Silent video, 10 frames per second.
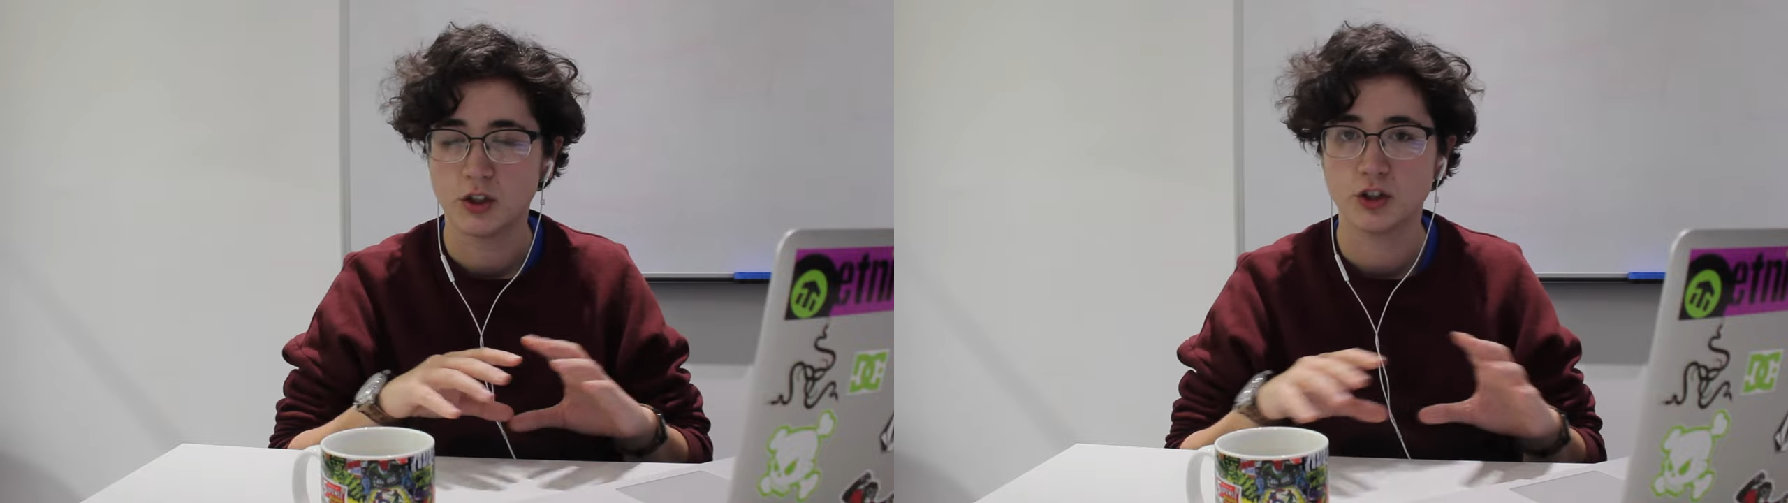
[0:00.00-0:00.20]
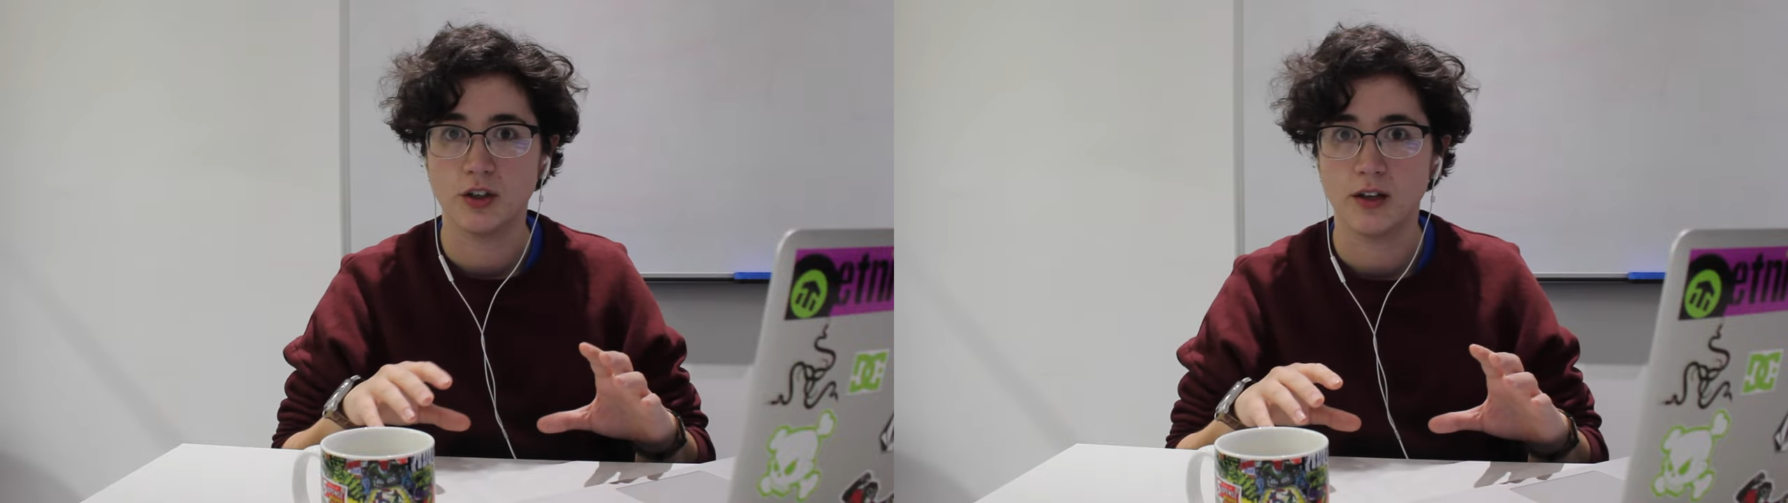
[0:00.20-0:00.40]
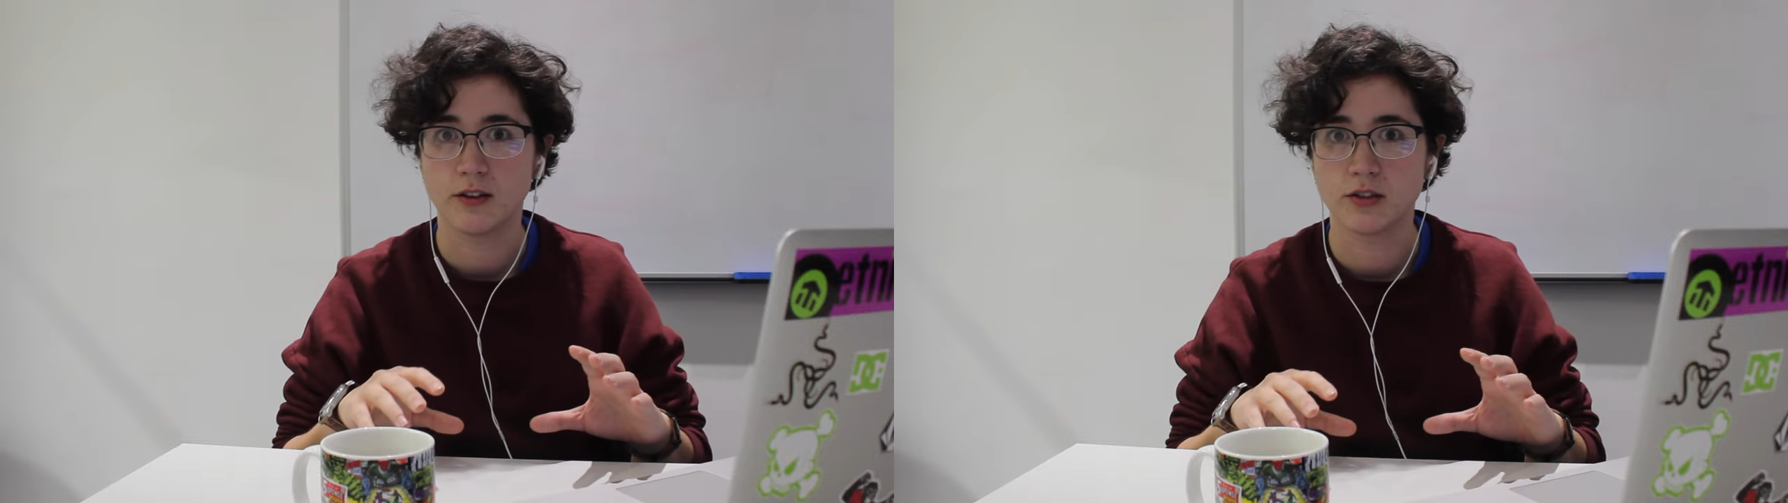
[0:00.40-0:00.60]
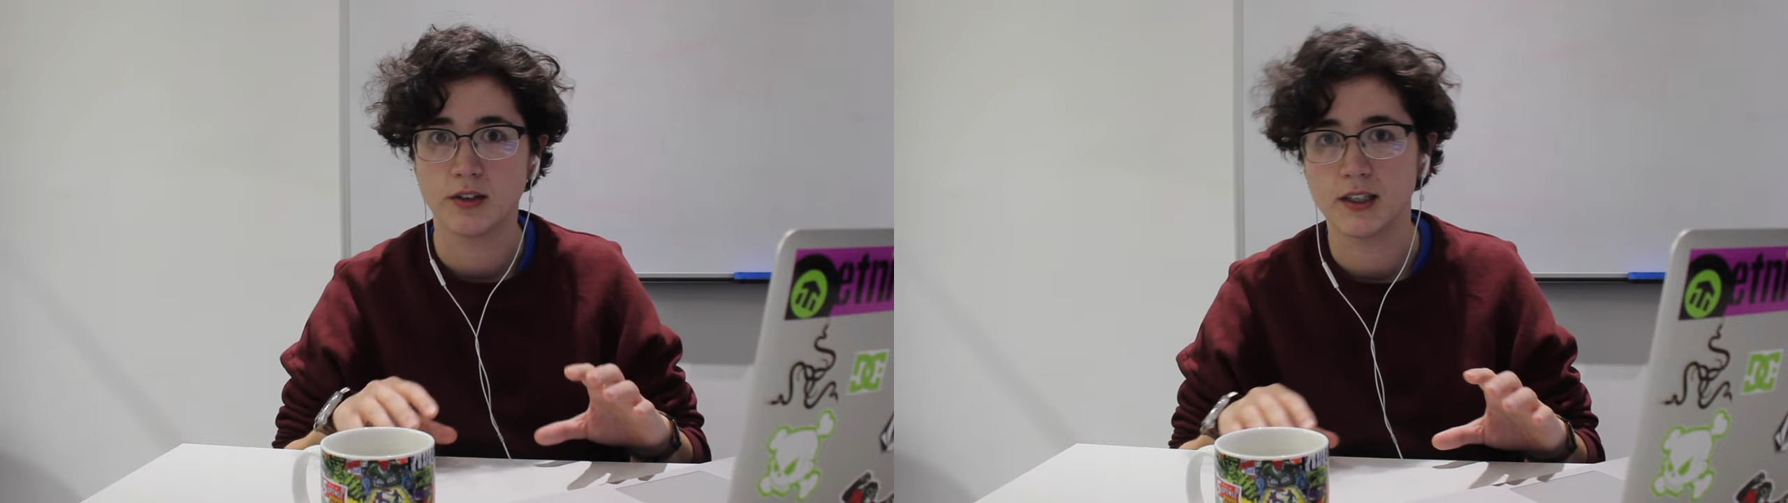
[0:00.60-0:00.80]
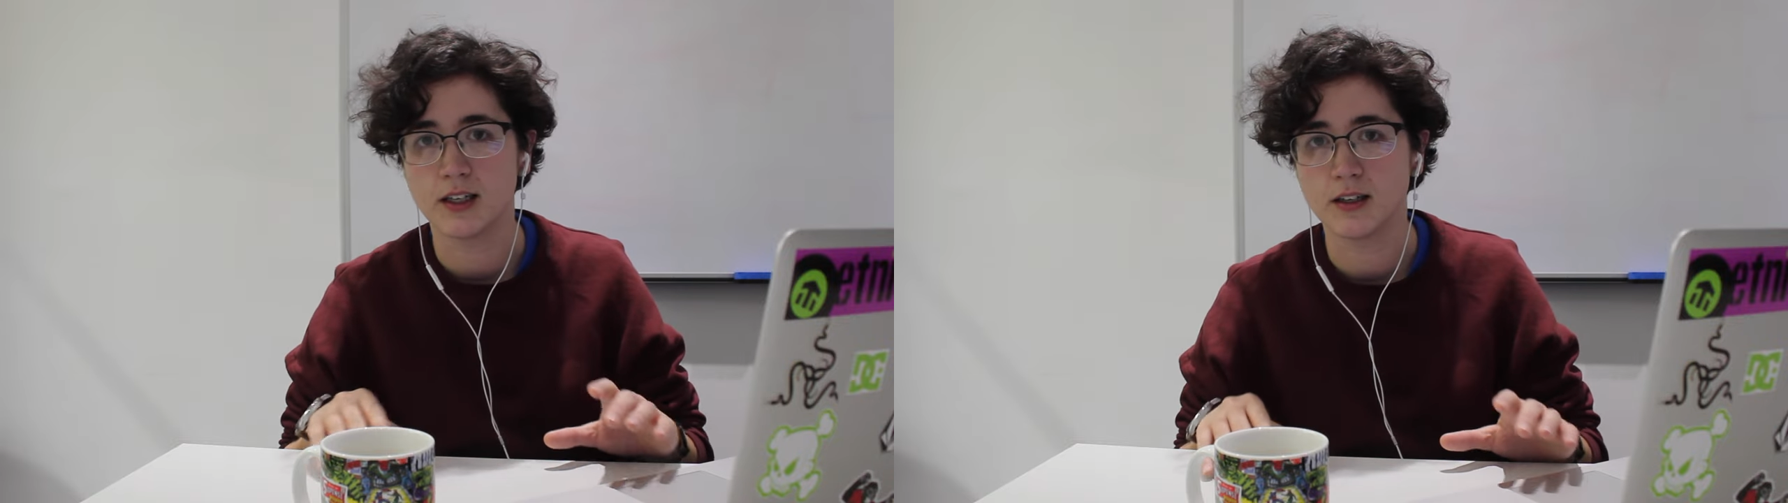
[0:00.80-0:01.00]
show you how to
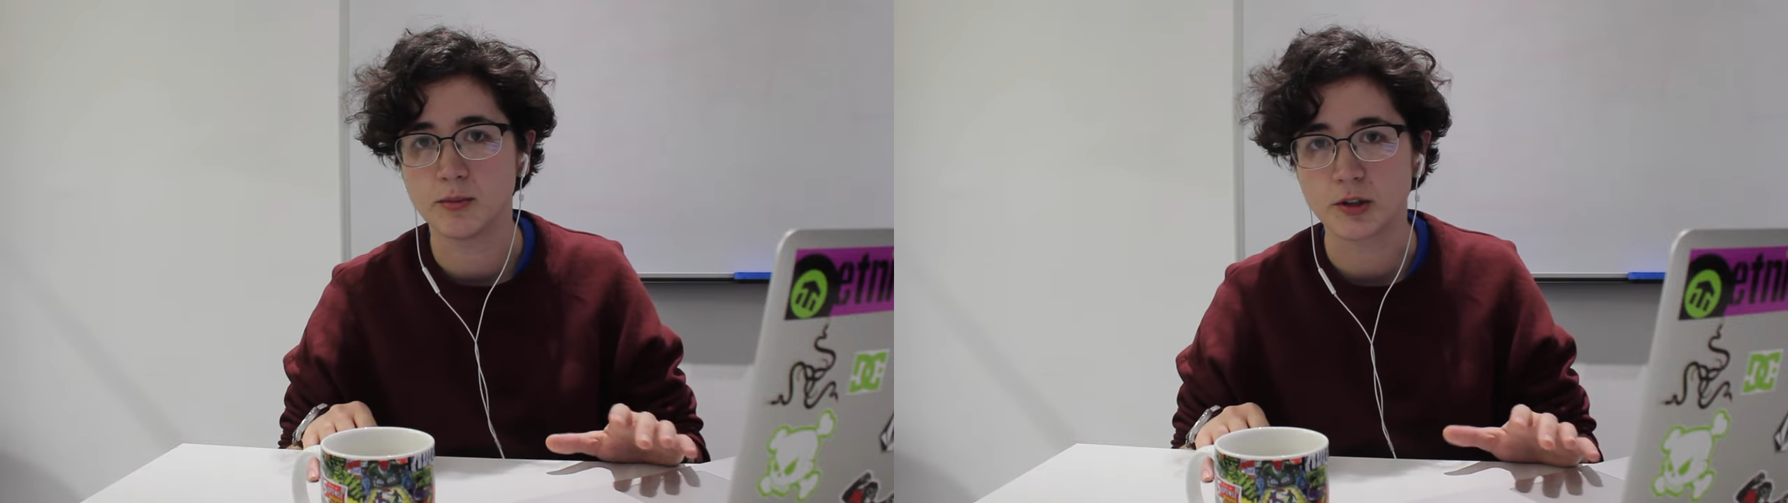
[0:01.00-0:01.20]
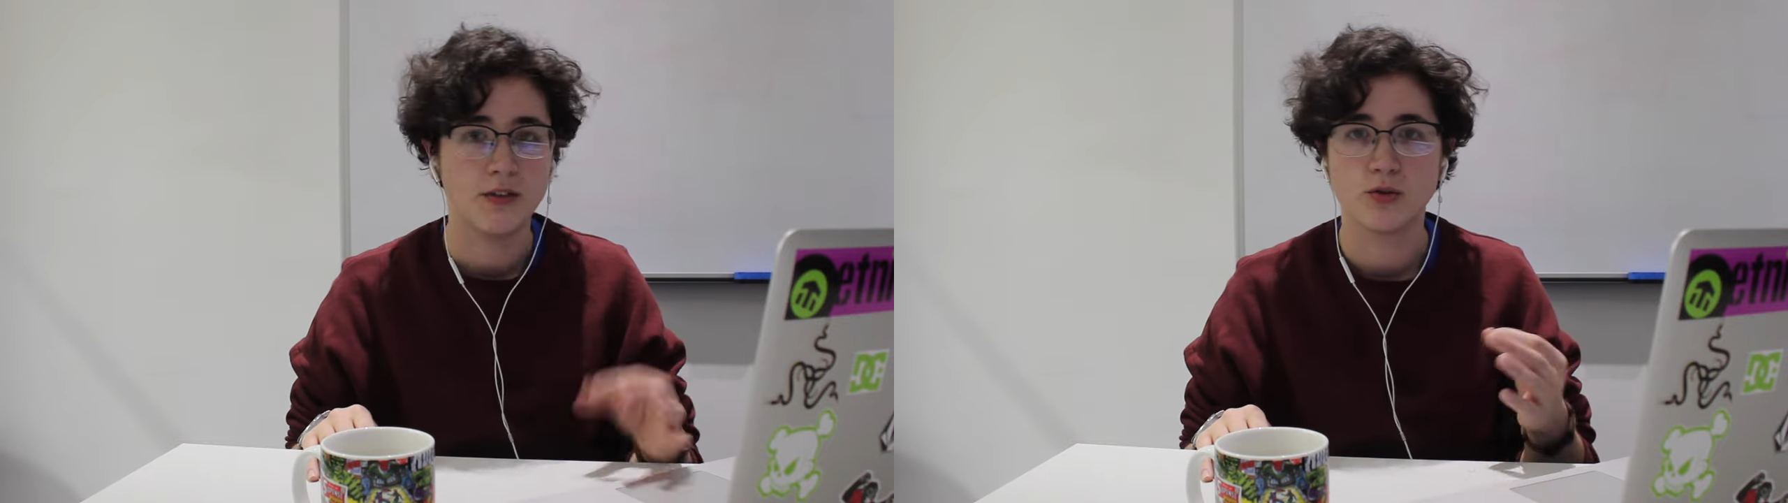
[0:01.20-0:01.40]
create that lightbox.